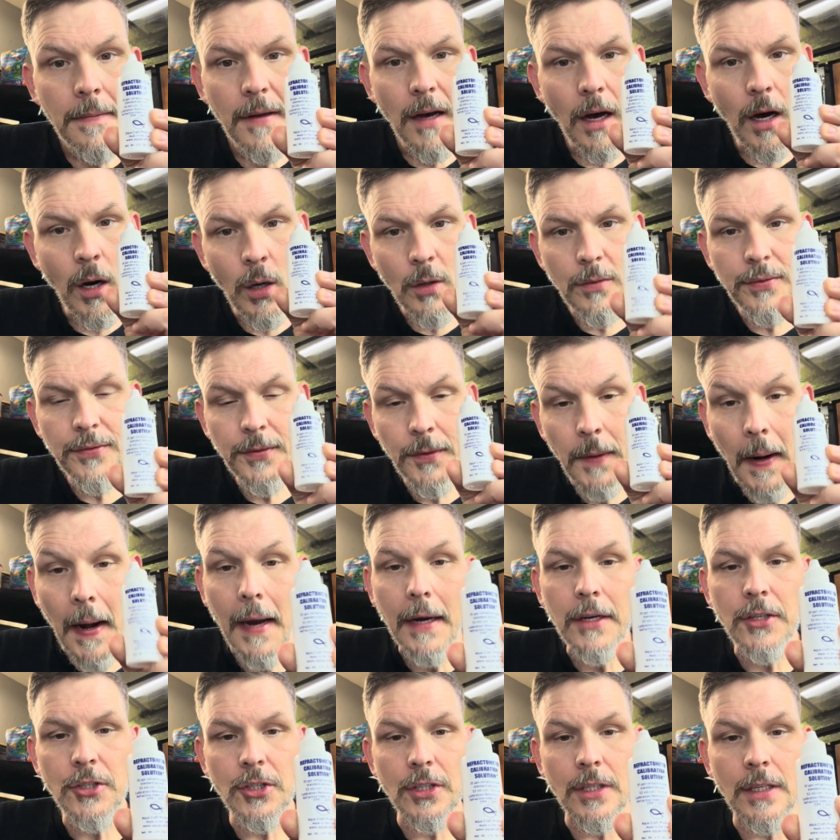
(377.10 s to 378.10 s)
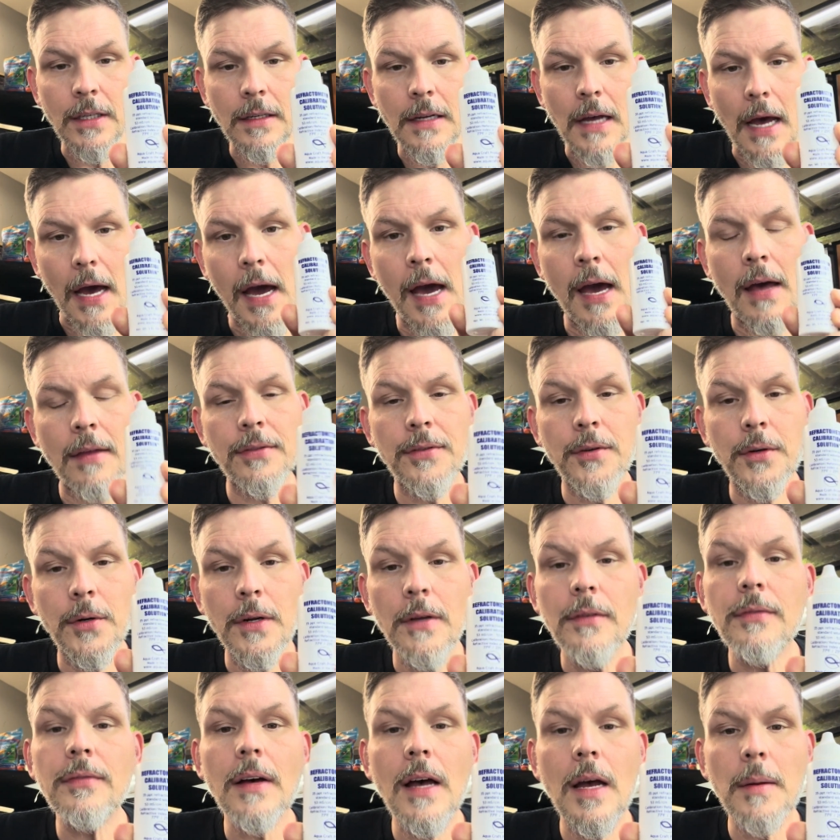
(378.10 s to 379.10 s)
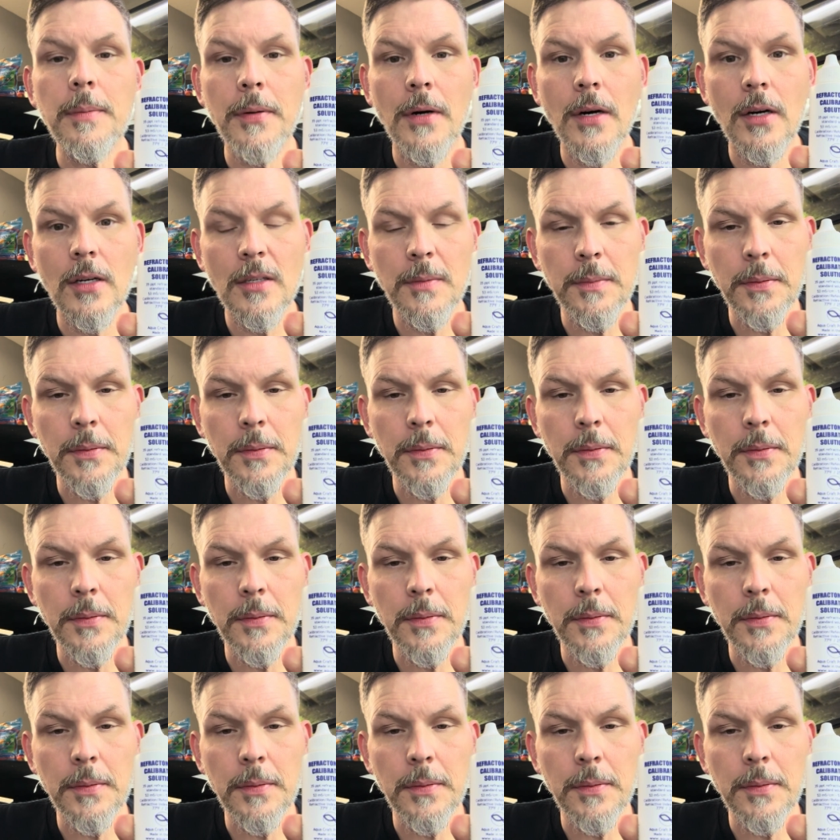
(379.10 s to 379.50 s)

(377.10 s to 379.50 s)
a fraction at 35 parts